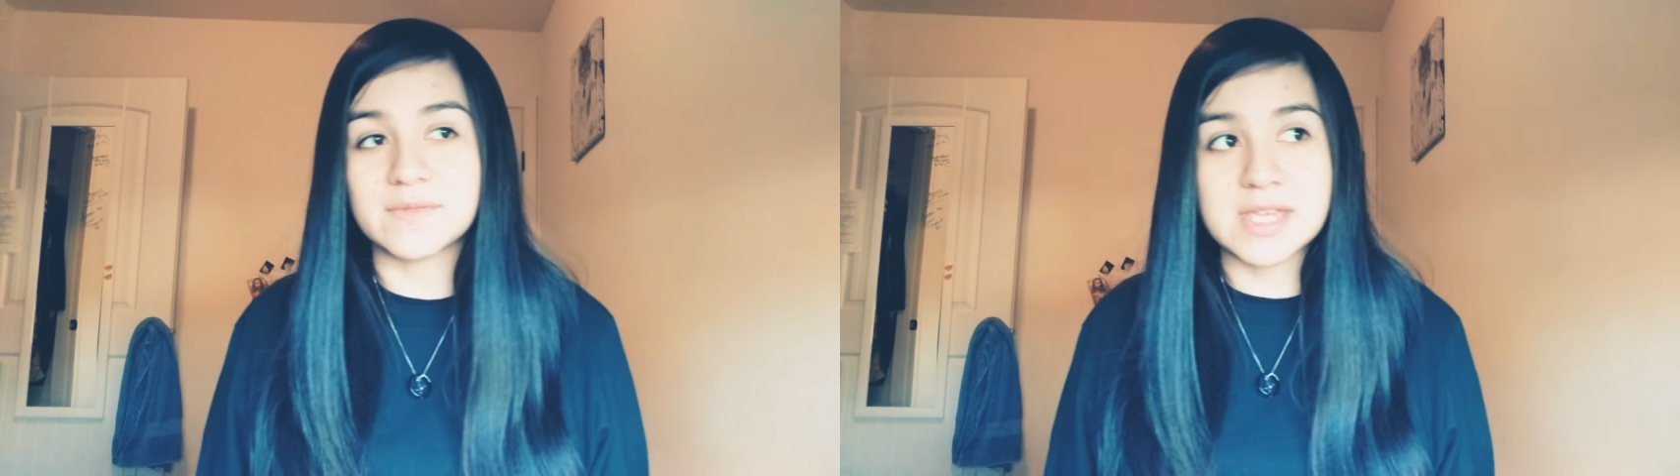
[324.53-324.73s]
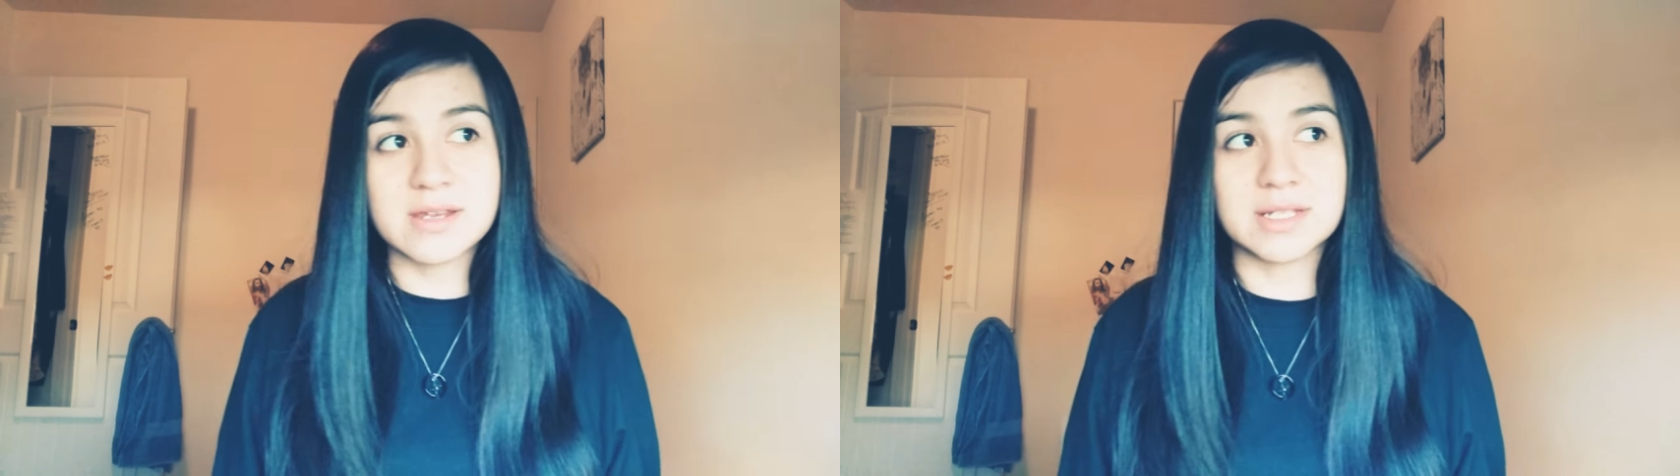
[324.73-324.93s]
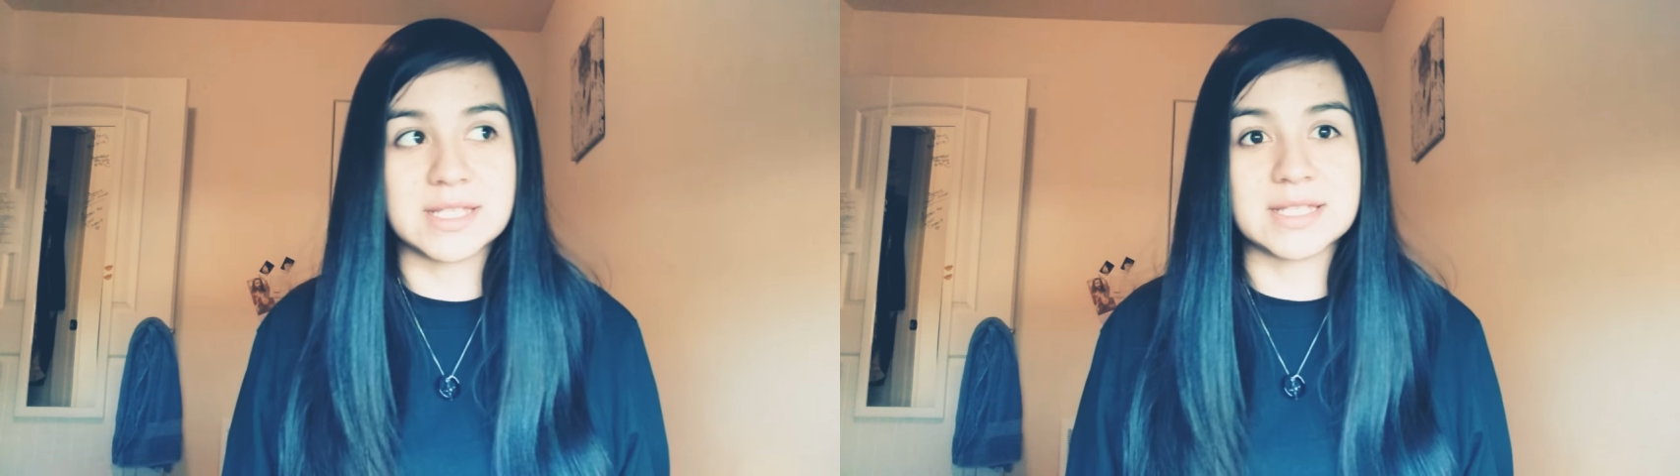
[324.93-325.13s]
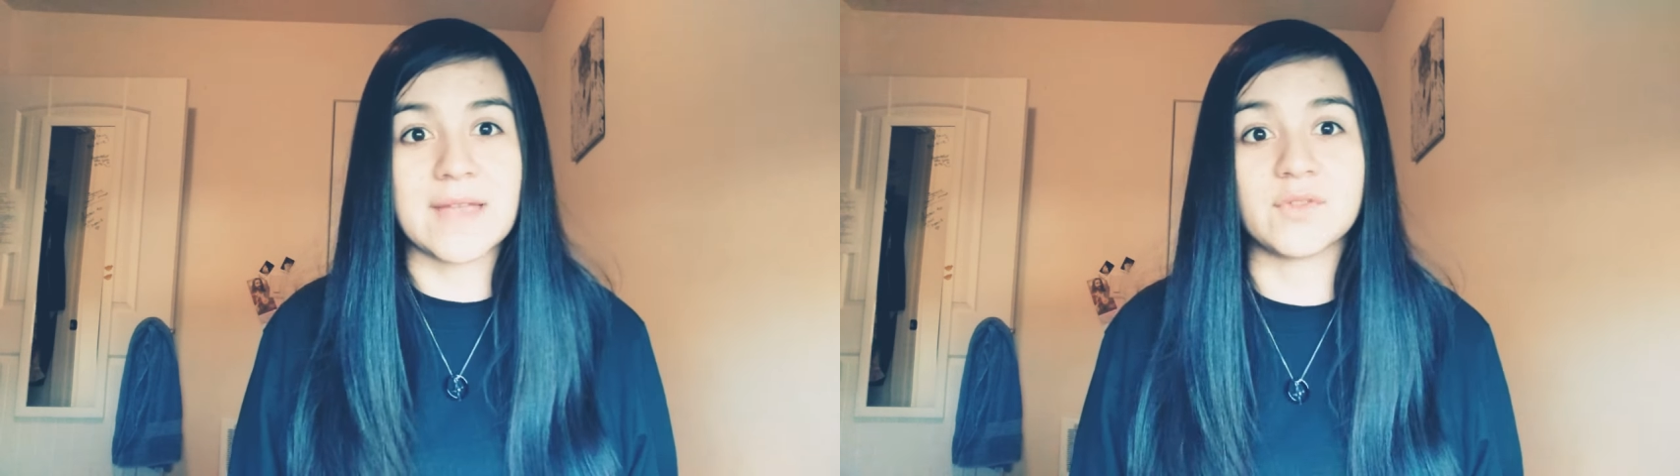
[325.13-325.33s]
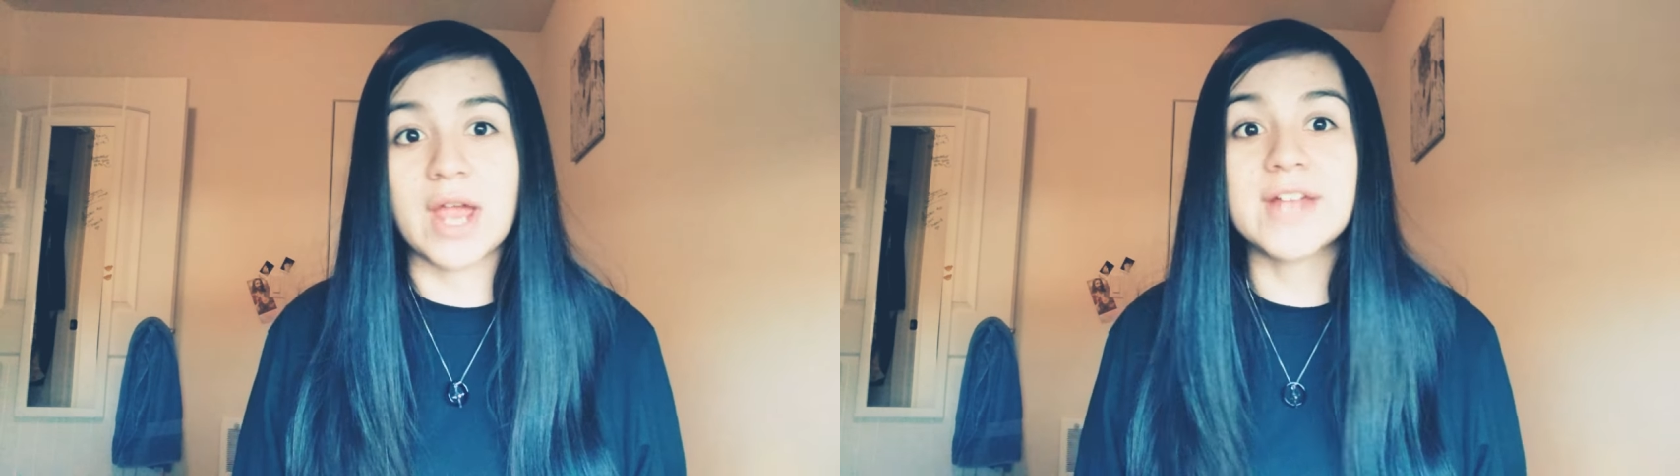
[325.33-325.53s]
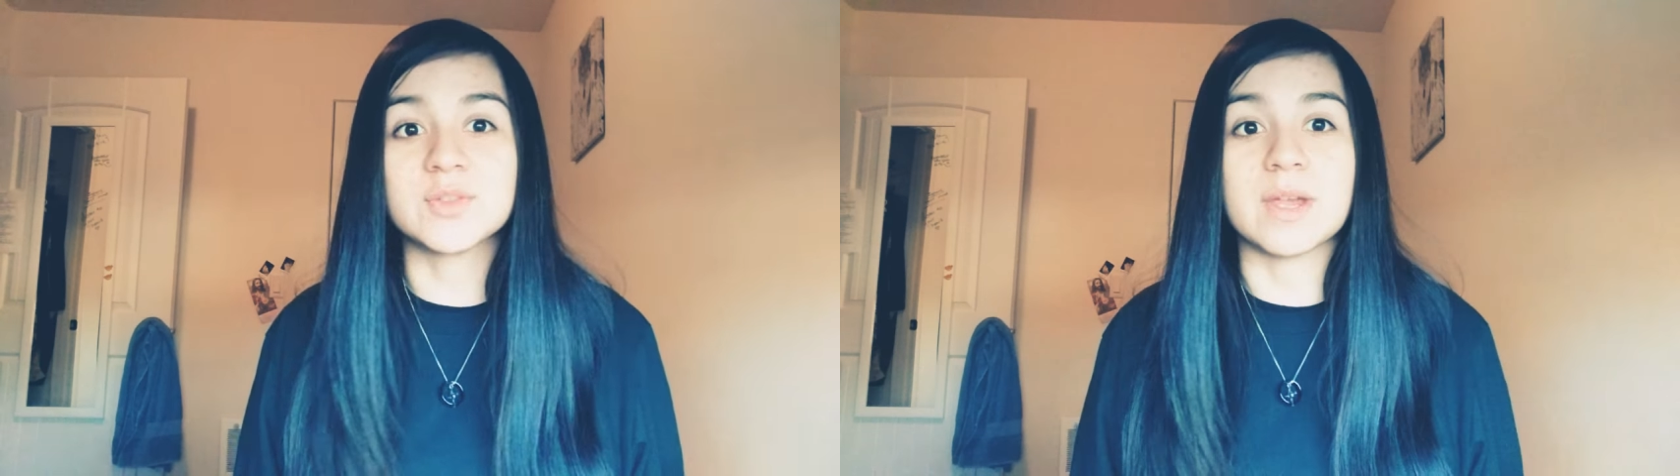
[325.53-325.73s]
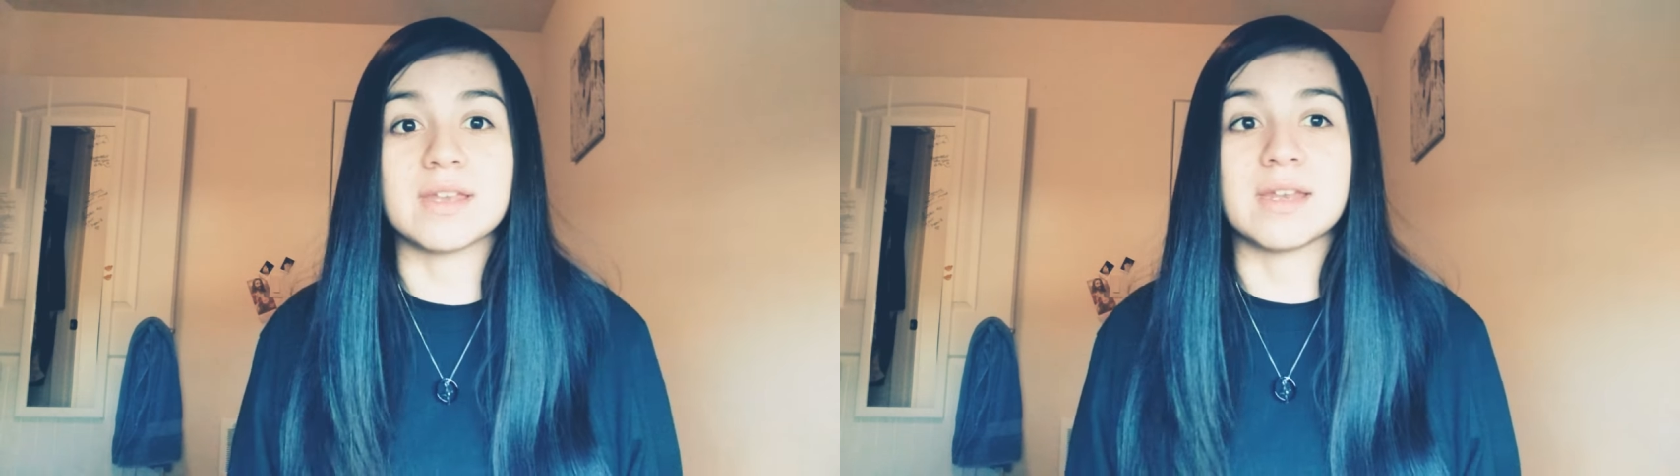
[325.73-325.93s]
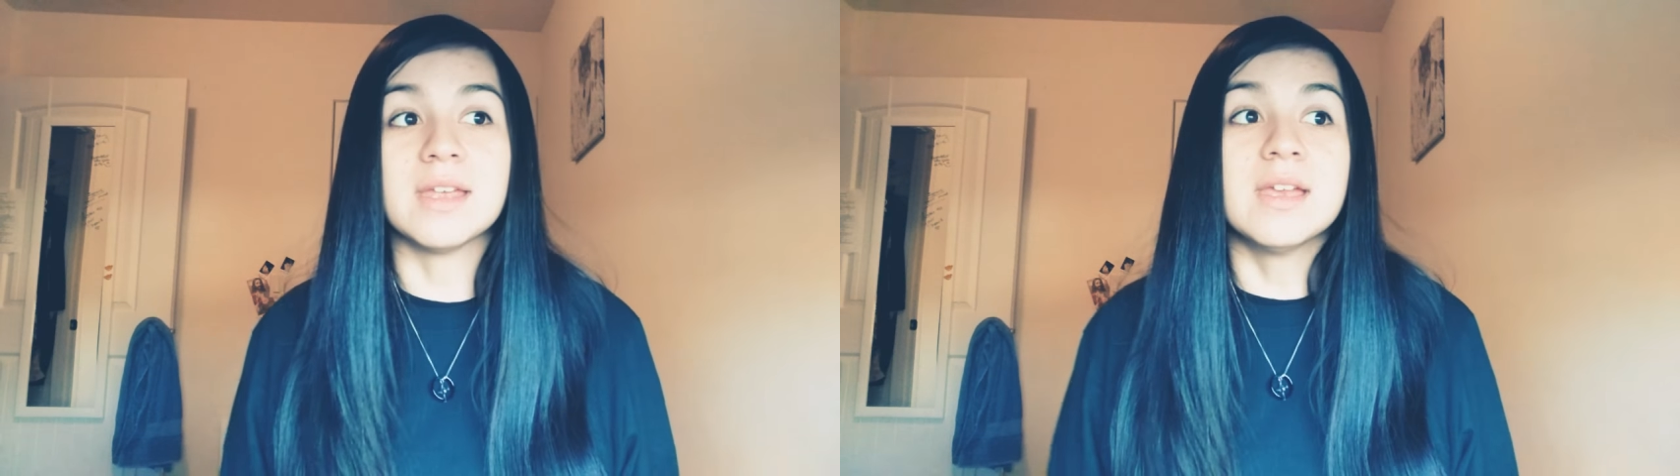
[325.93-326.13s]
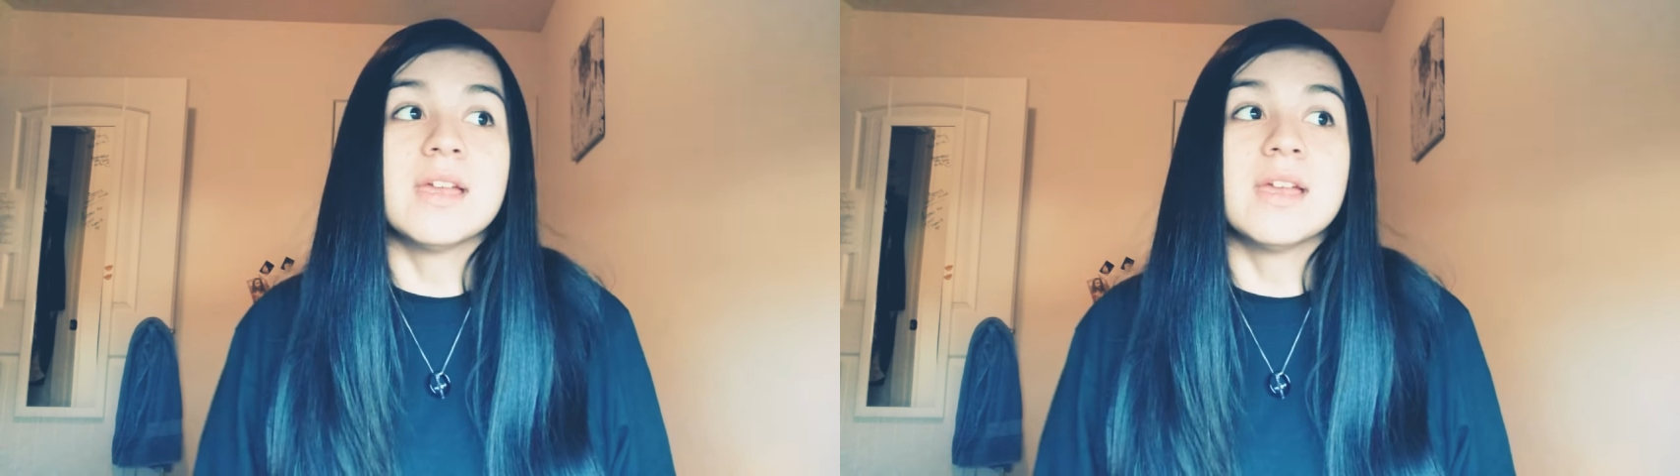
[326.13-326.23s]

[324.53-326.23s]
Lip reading: years since I've graduated.